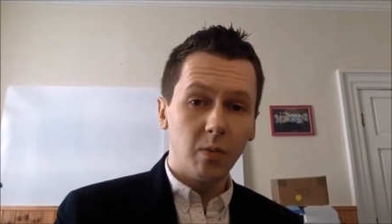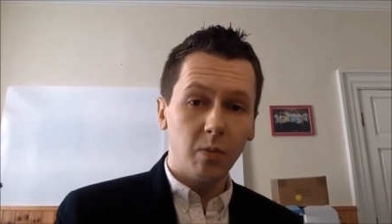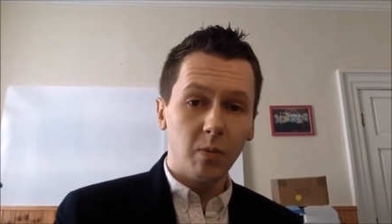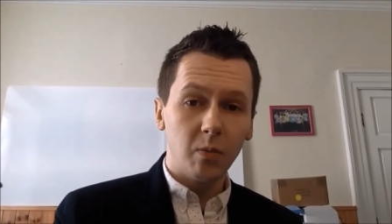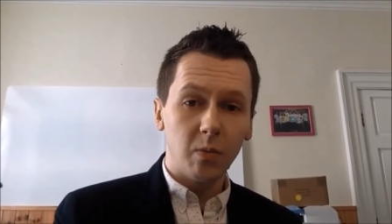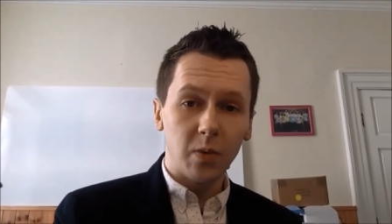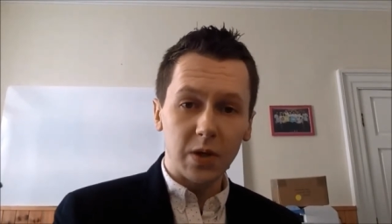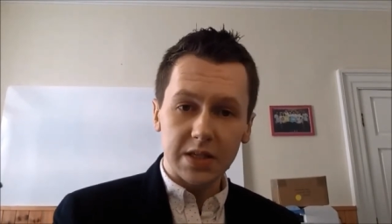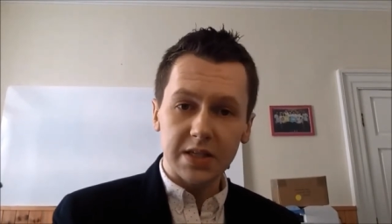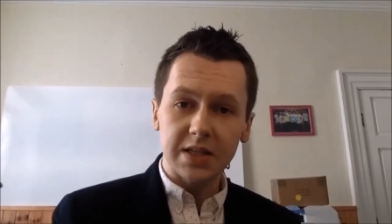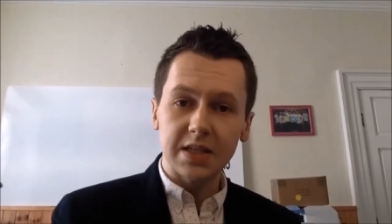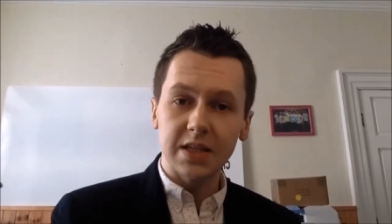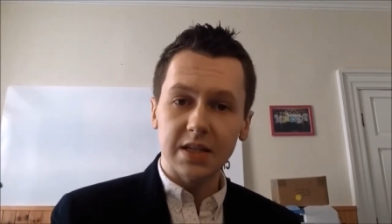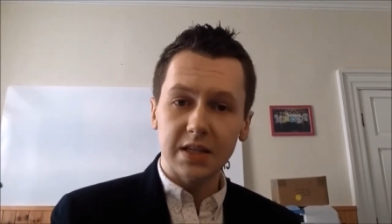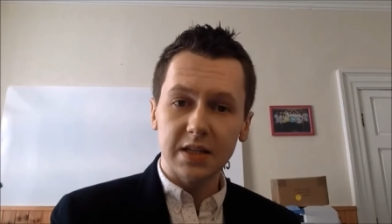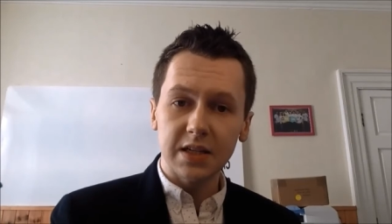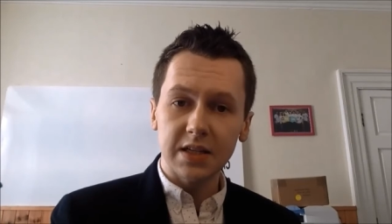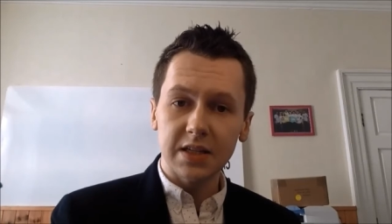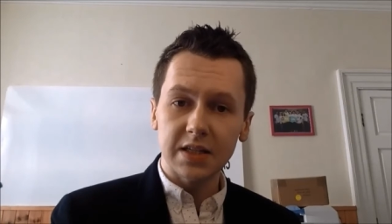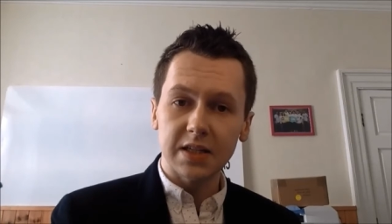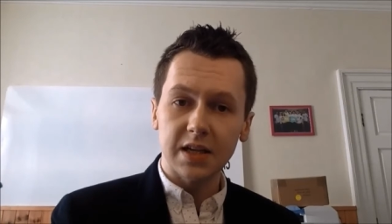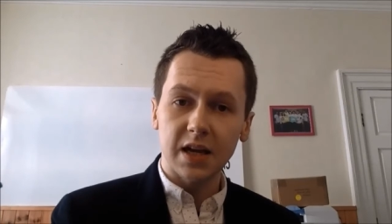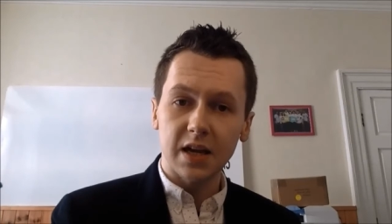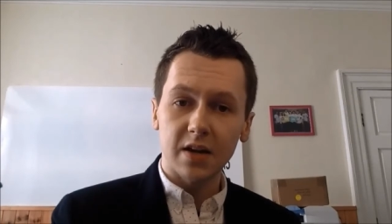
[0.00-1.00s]
we still need
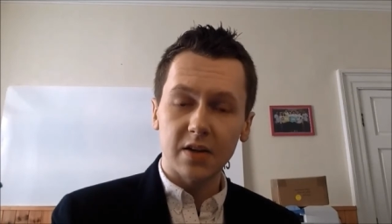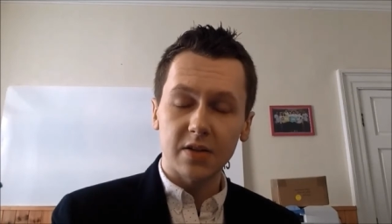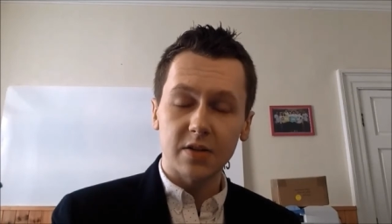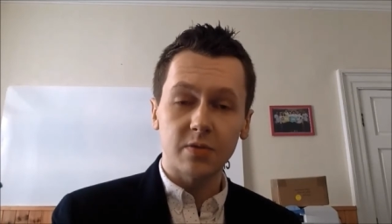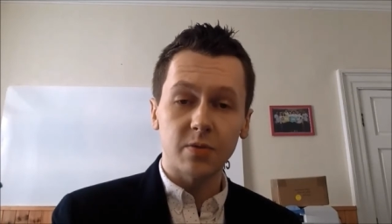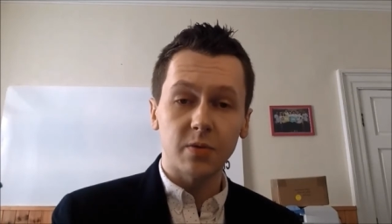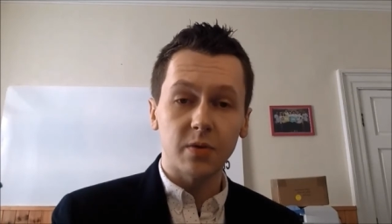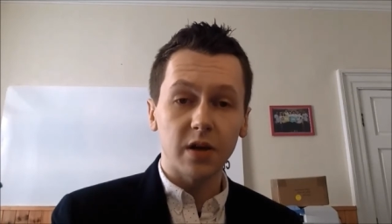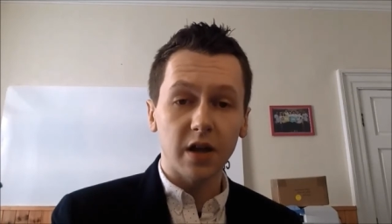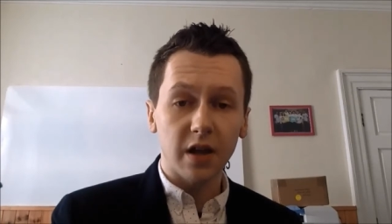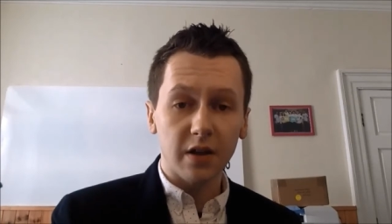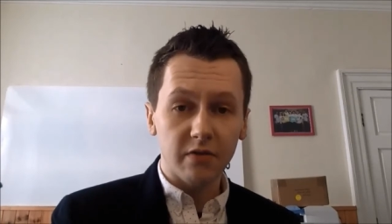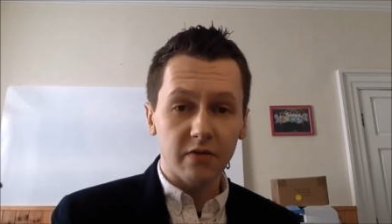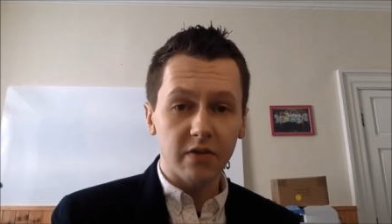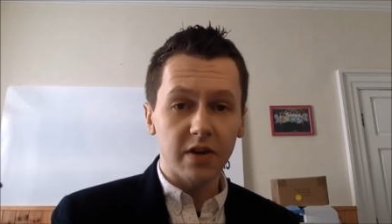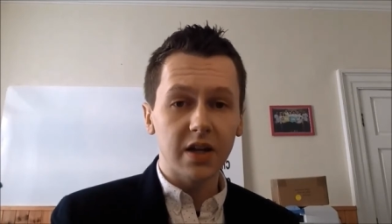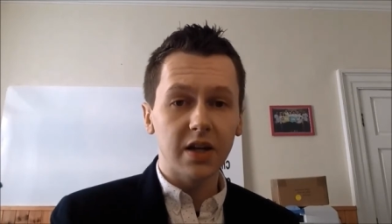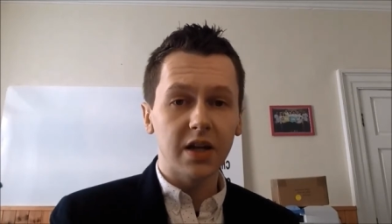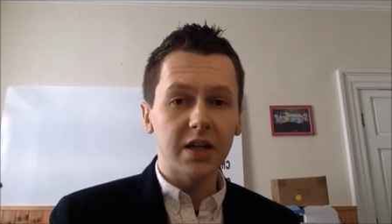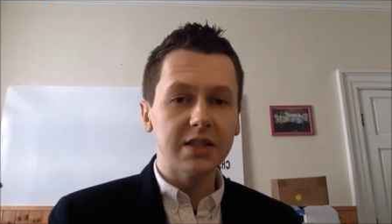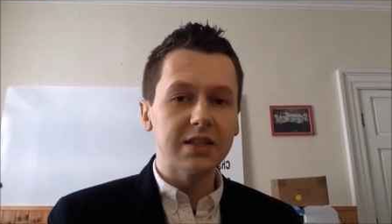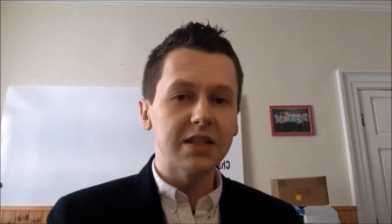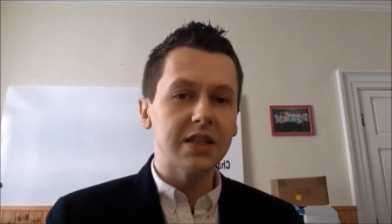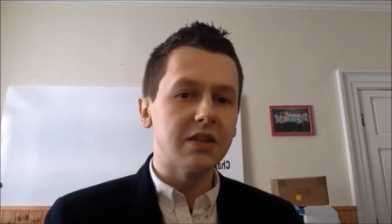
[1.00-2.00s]
to tell our story and
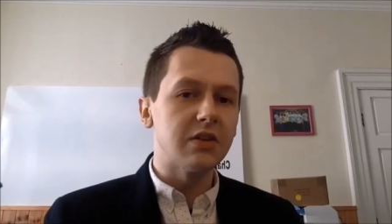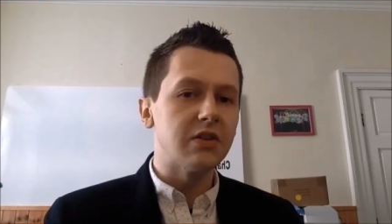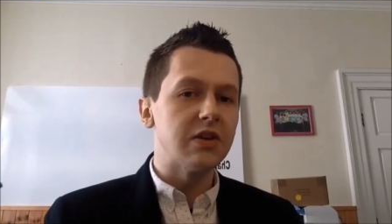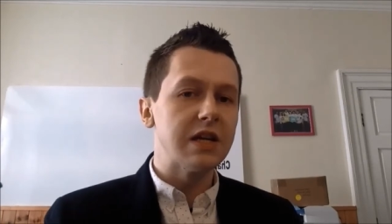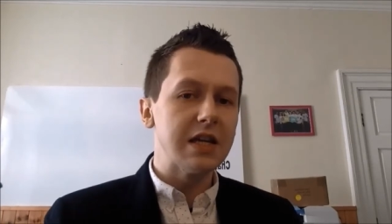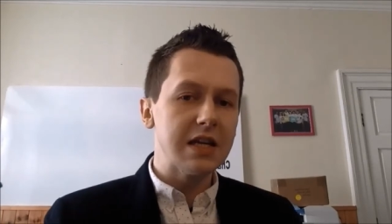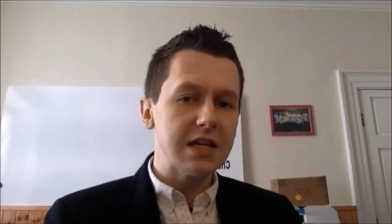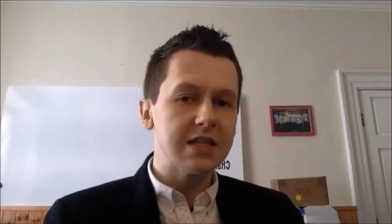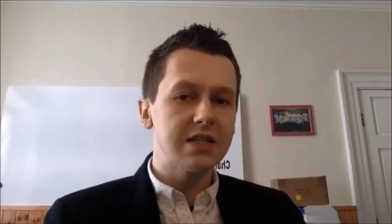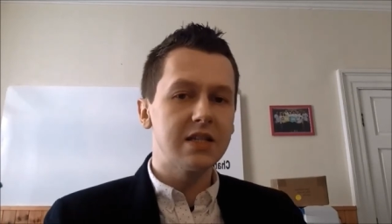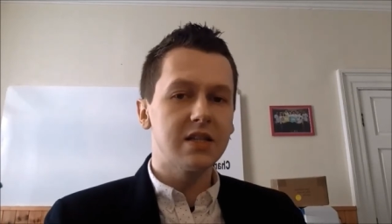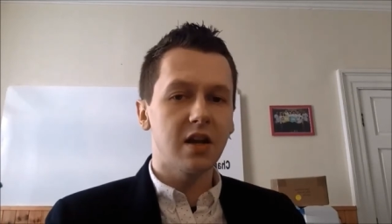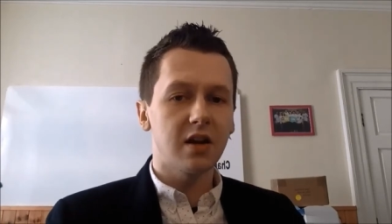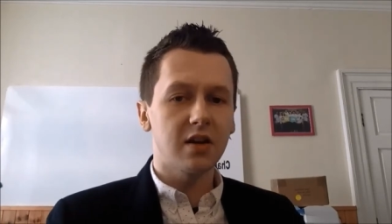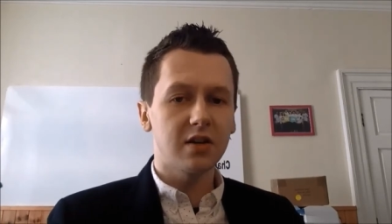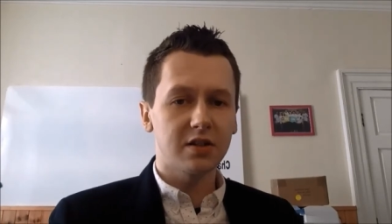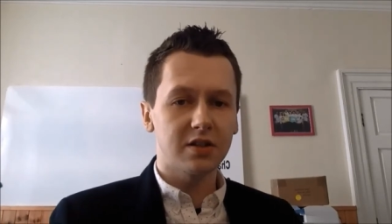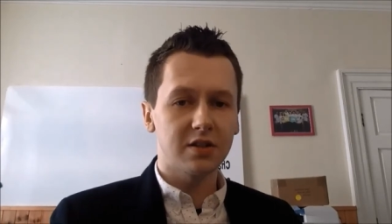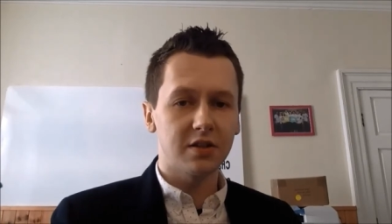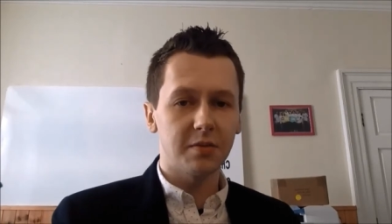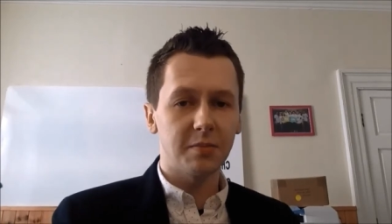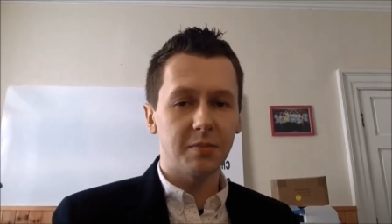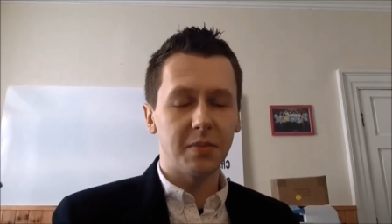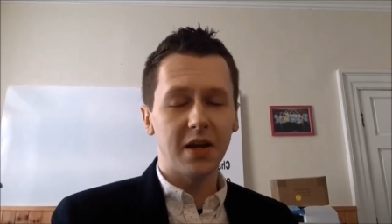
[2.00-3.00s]
realize that there is long
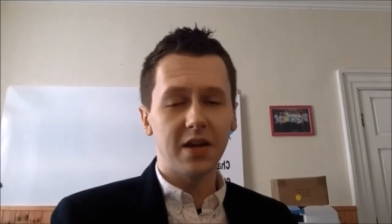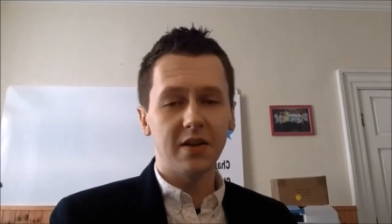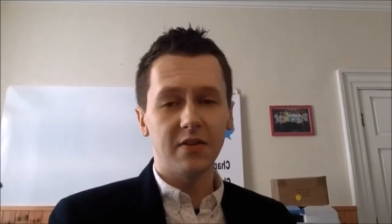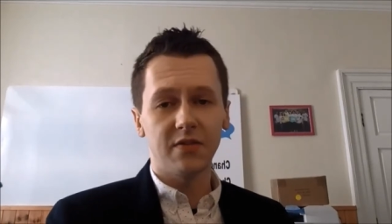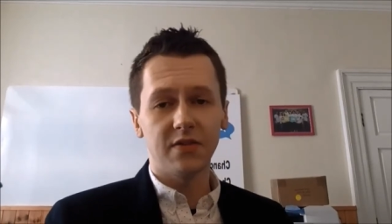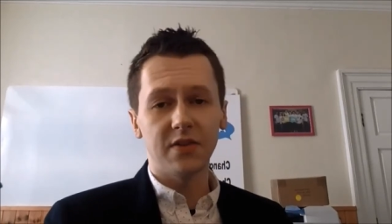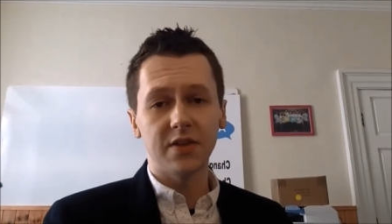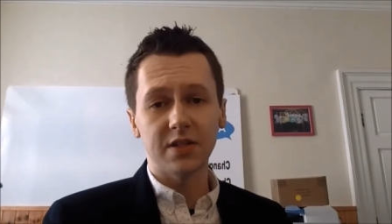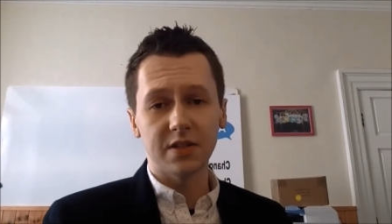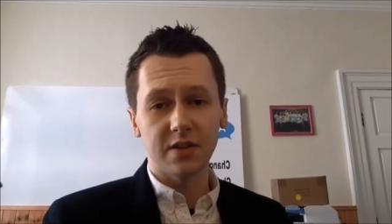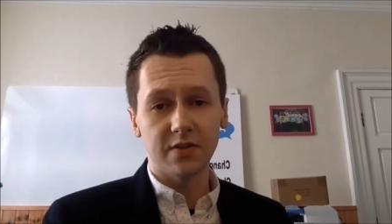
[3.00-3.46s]
term benefits